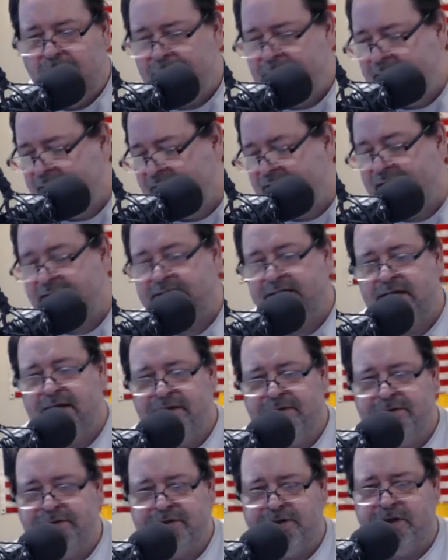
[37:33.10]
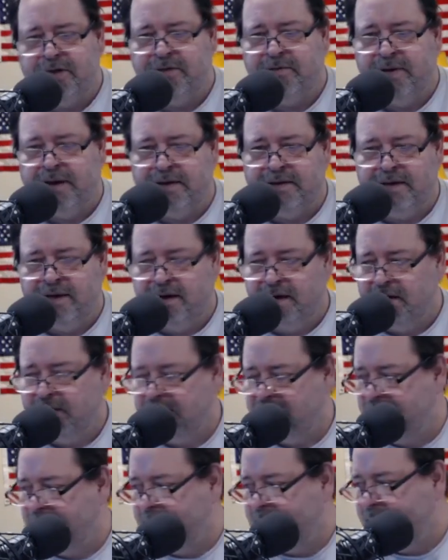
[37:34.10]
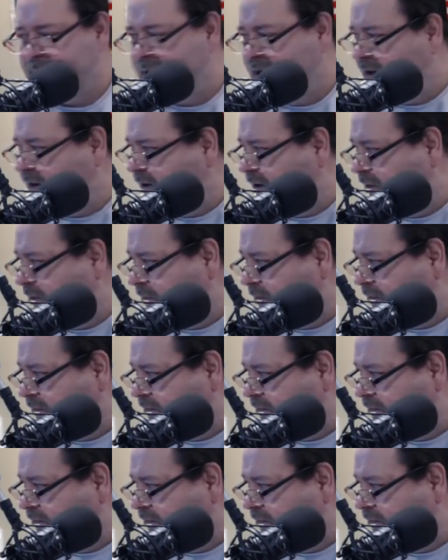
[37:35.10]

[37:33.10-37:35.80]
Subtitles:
That's another shirt right there. I'm going to make another one.